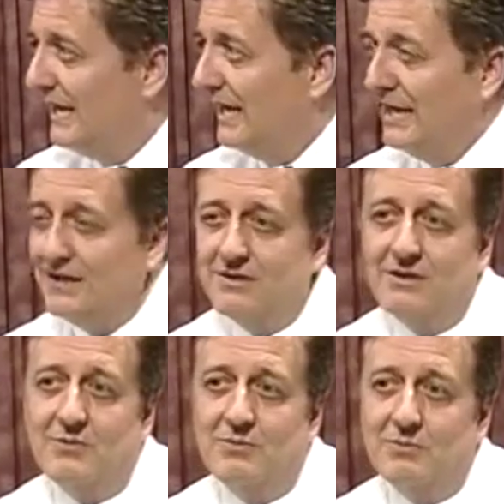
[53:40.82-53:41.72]
And
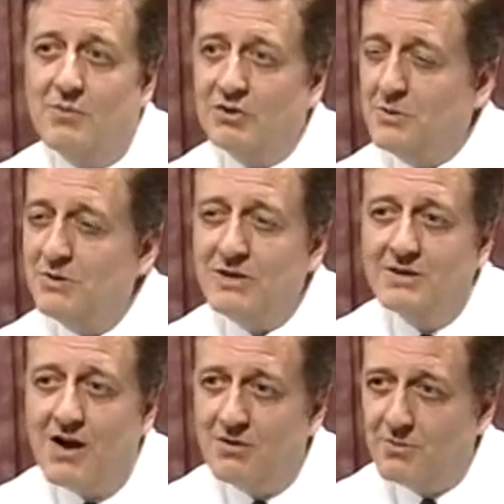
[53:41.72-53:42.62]

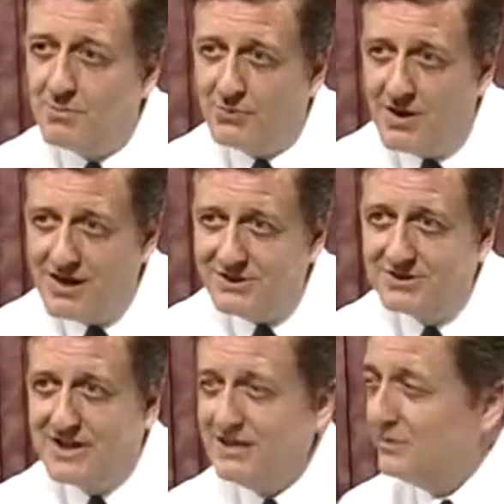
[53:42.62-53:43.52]
multi-million-dollar projects
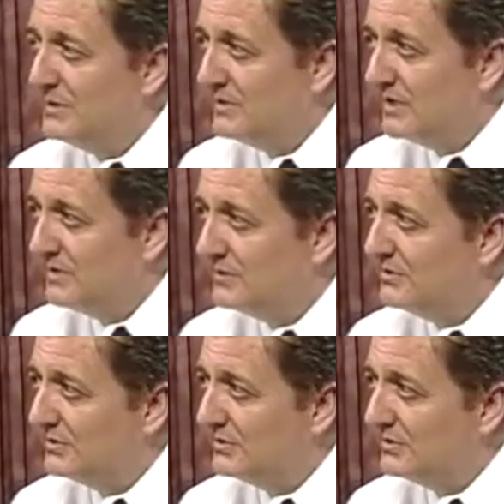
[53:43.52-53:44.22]
had to be done